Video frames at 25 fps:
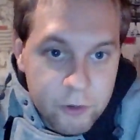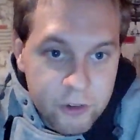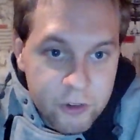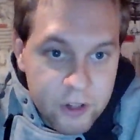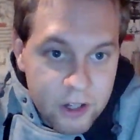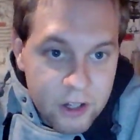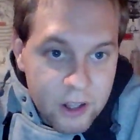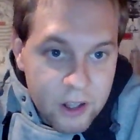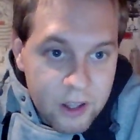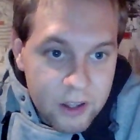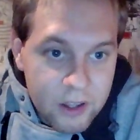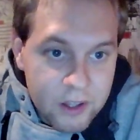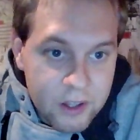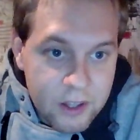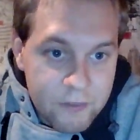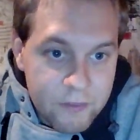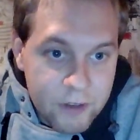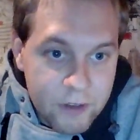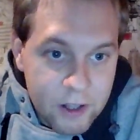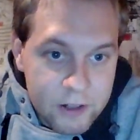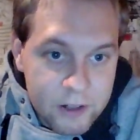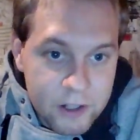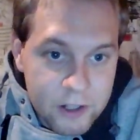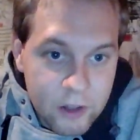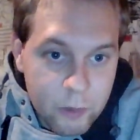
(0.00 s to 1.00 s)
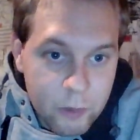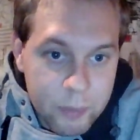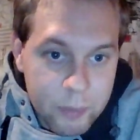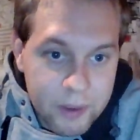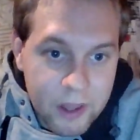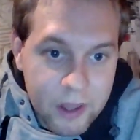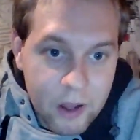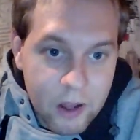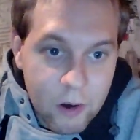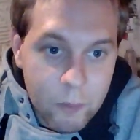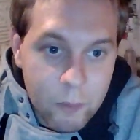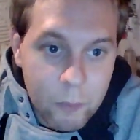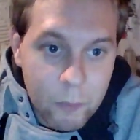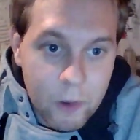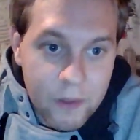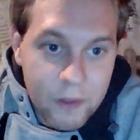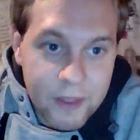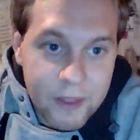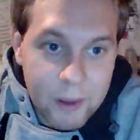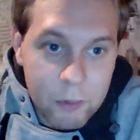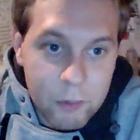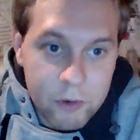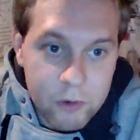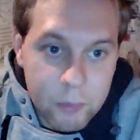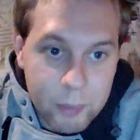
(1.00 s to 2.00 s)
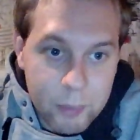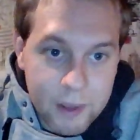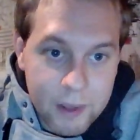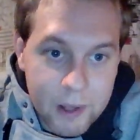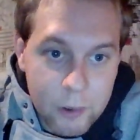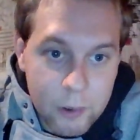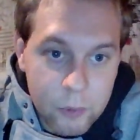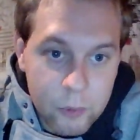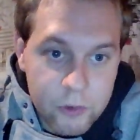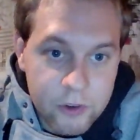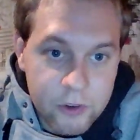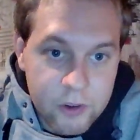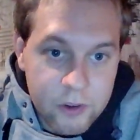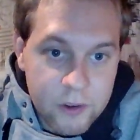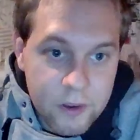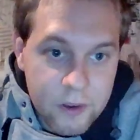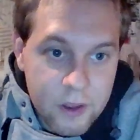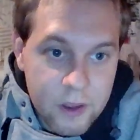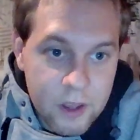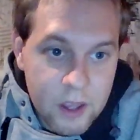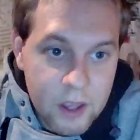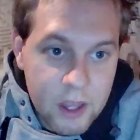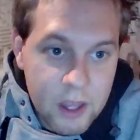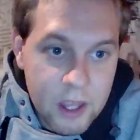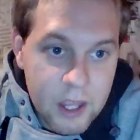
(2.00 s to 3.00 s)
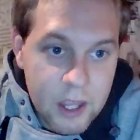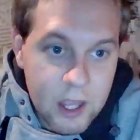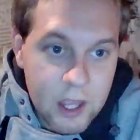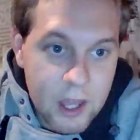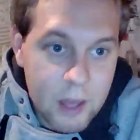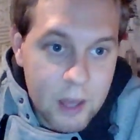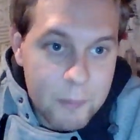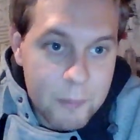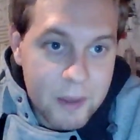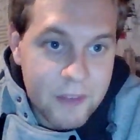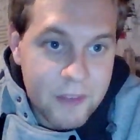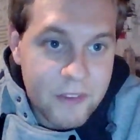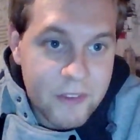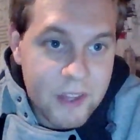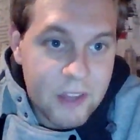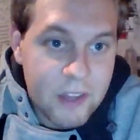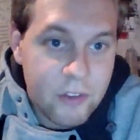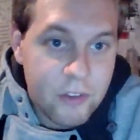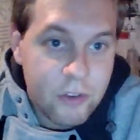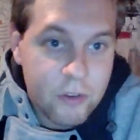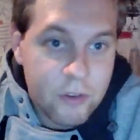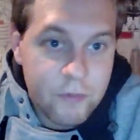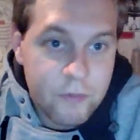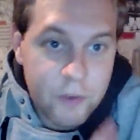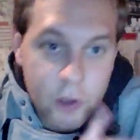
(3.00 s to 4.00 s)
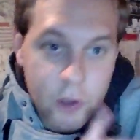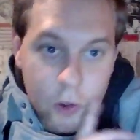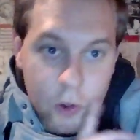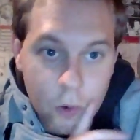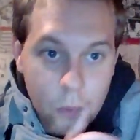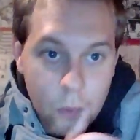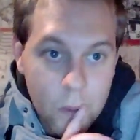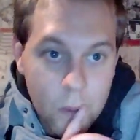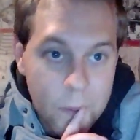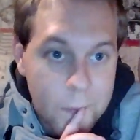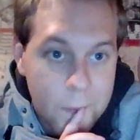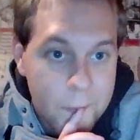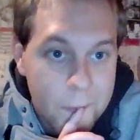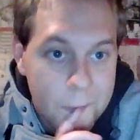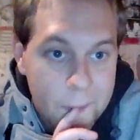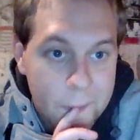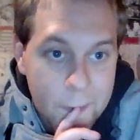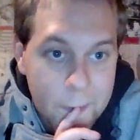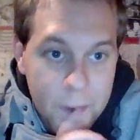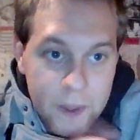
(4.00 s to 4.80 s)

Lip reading: just going to give you a little bit on what that was about. In the interview,